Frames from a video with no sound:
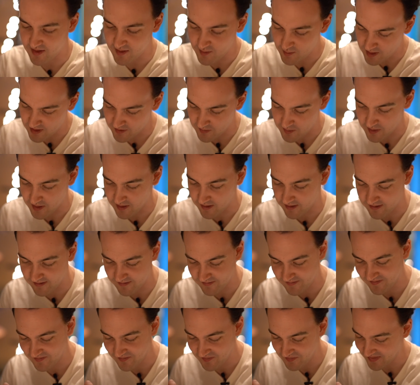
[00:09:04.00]
it's a wife beater.
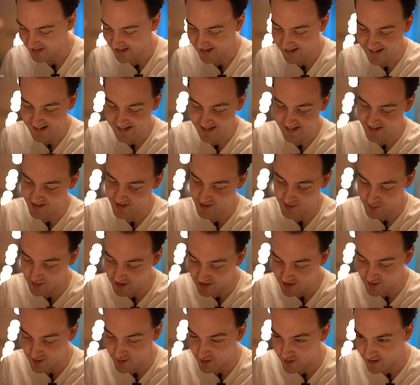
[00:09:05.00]
That's
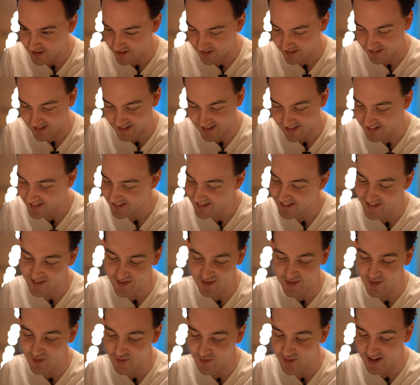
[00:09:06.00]
what it's called.
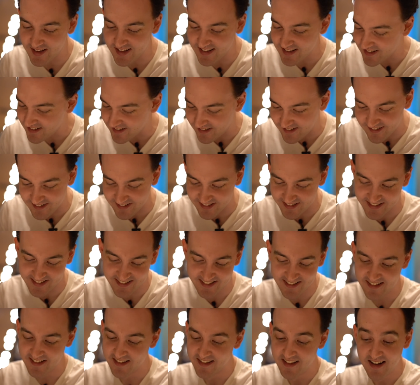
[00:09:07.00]
That's what it's fucking called.
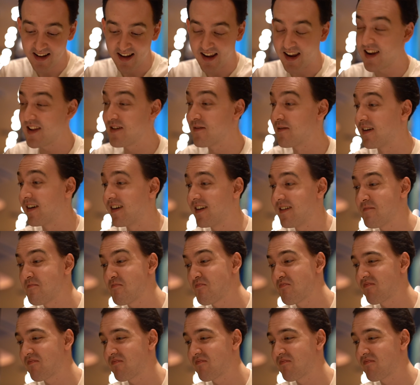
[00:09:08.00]
Anyway.